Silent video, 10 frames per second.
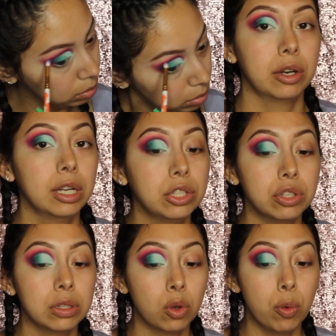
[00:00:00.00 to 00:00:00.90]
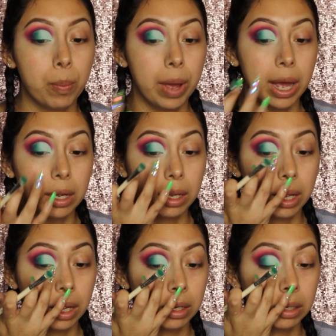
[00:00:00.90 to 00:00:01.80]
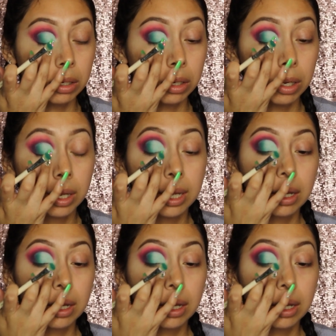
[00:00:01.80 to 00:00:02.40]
Literally just go back and